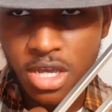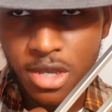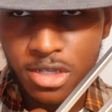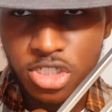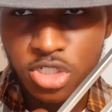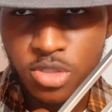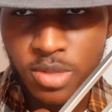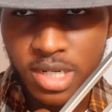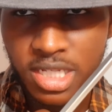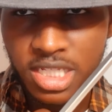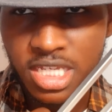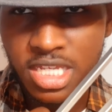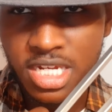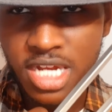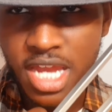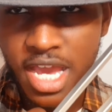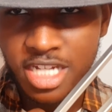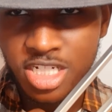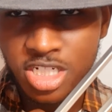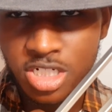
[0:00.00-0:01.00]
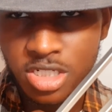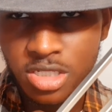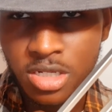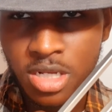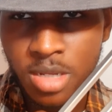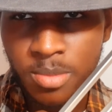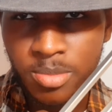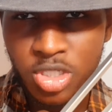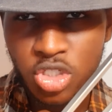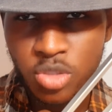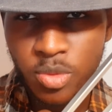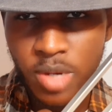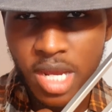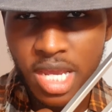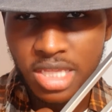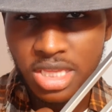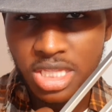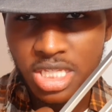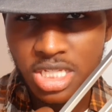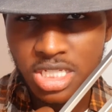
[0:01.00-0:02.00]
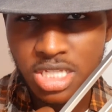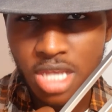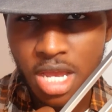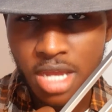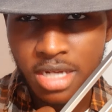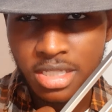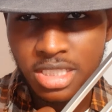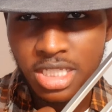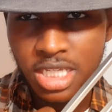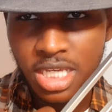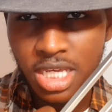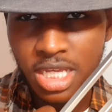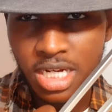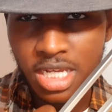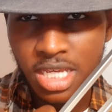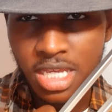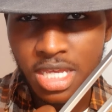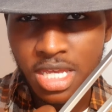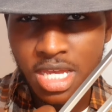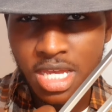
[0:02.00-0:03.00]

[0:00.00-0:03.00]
Australian actor portray this uncanny